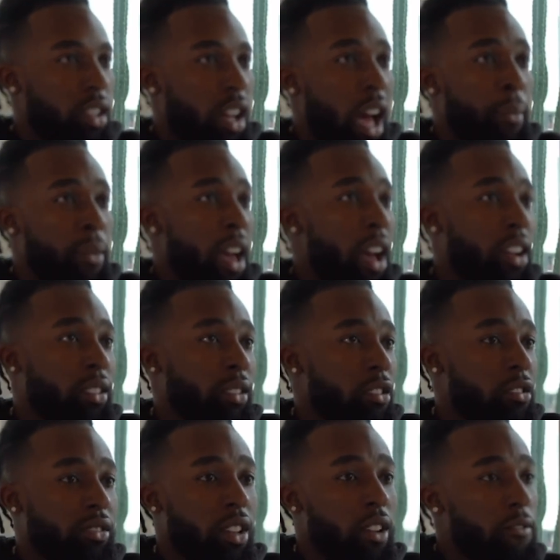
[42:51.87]
I mean, I can learn
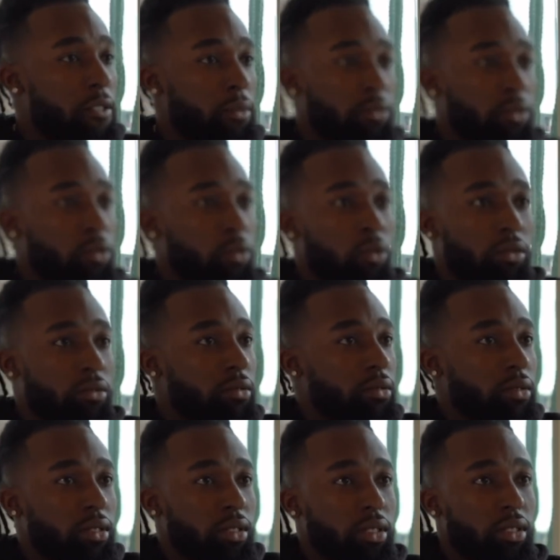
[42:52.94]
stuff from
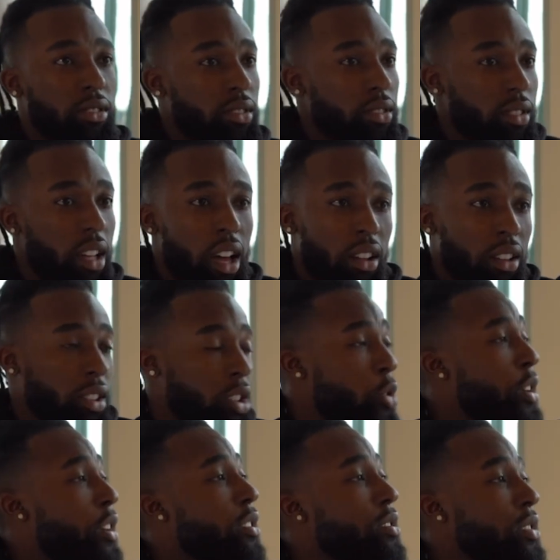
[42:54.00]
a
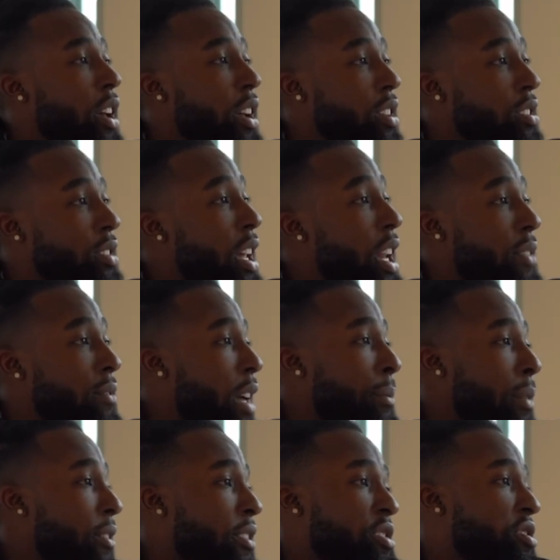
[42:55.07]
lawyer. Like I'm not even
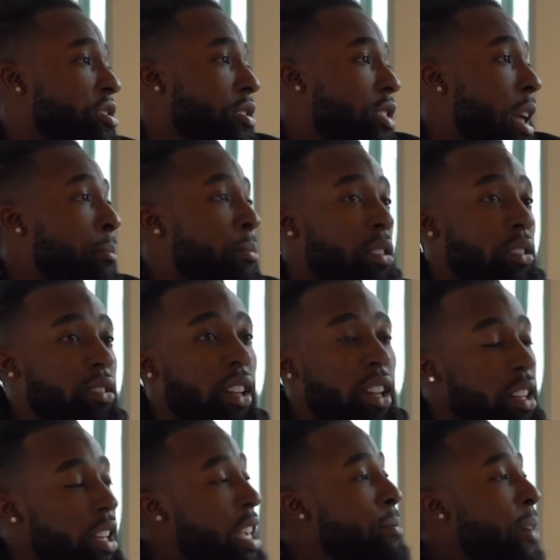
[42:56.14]
interested in that, but
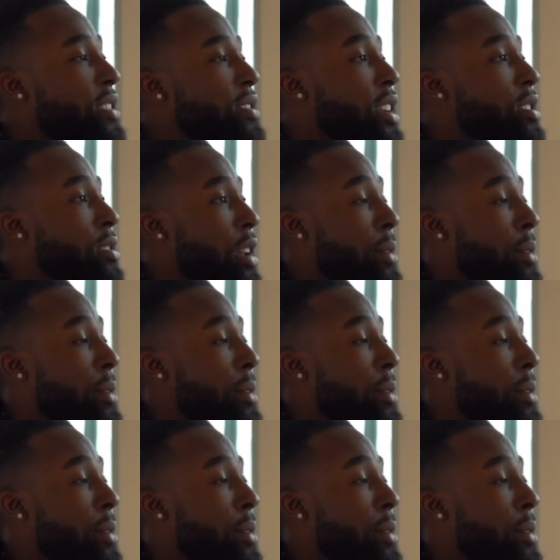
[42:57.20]
he might say something.